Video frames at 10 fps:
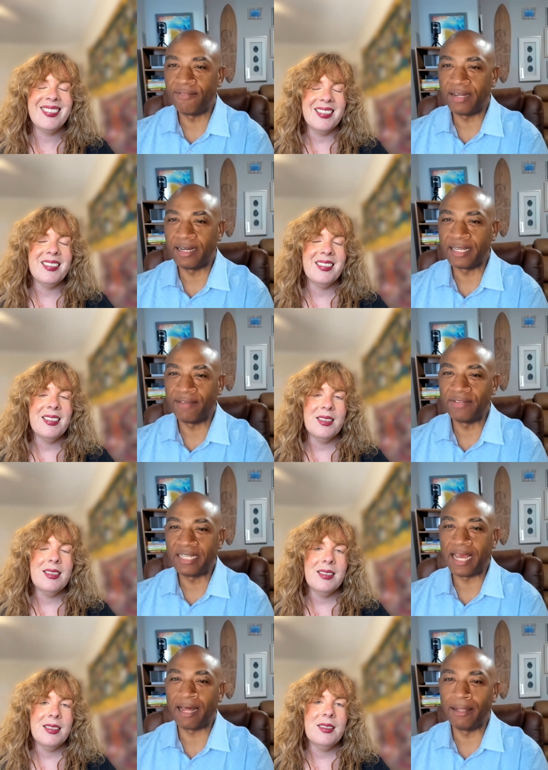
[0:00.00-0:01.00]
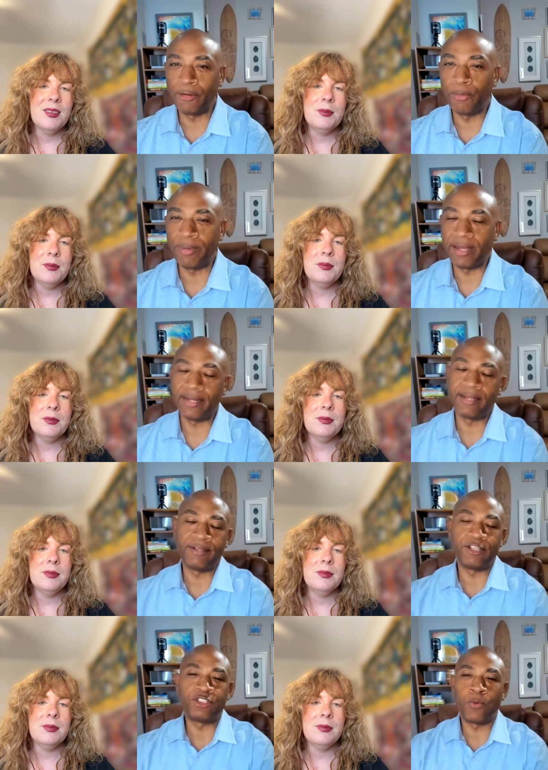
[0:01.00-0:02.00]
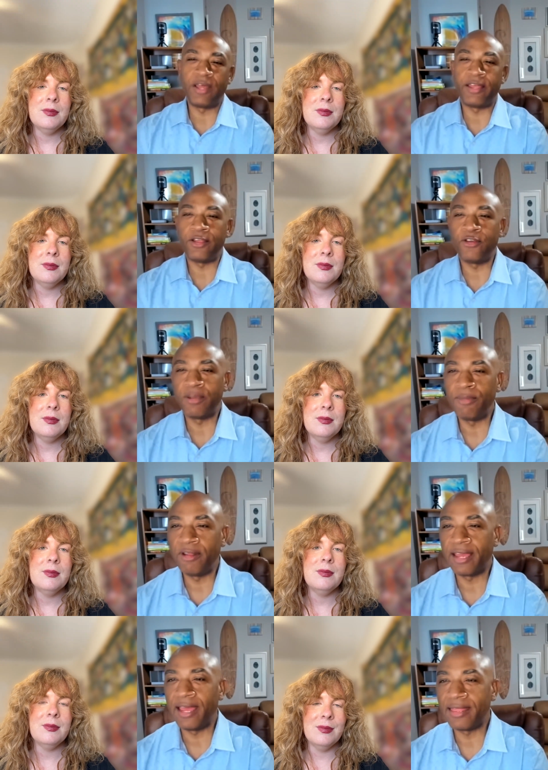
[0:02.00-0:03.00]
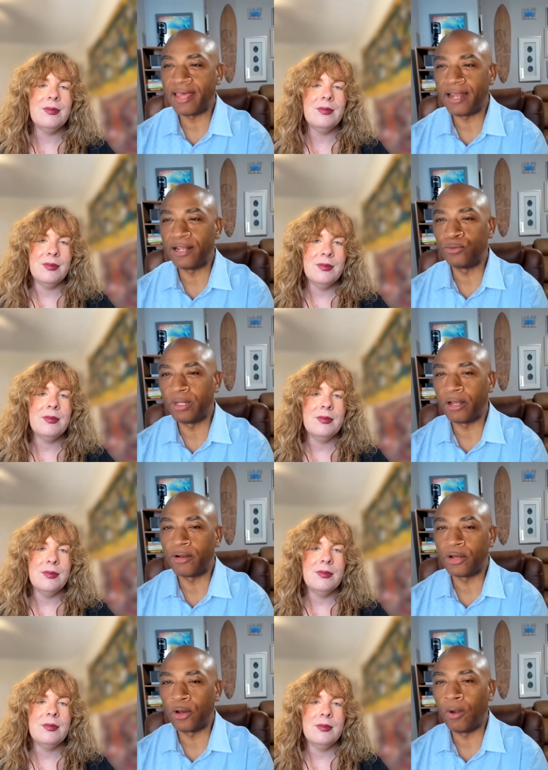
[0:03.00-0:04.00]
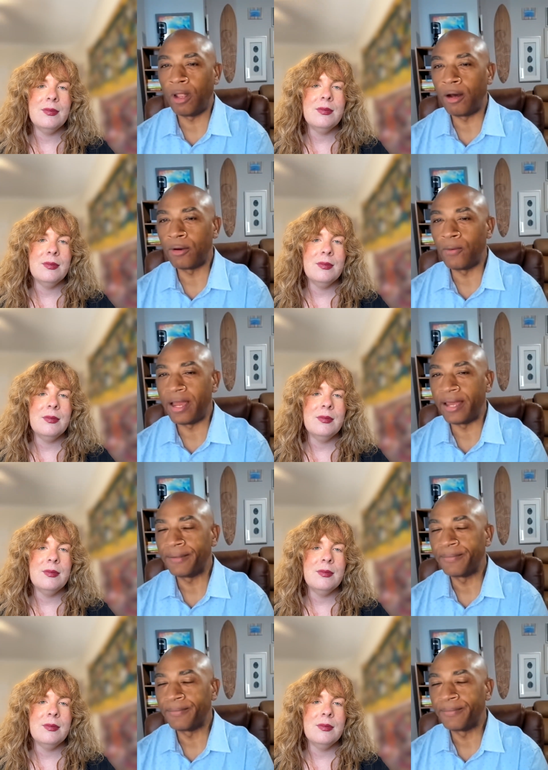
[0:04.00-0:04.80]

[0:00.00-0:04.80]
Speaker 1: a, give and take a little bit, and just the way that you communicate that is really going to go a long way.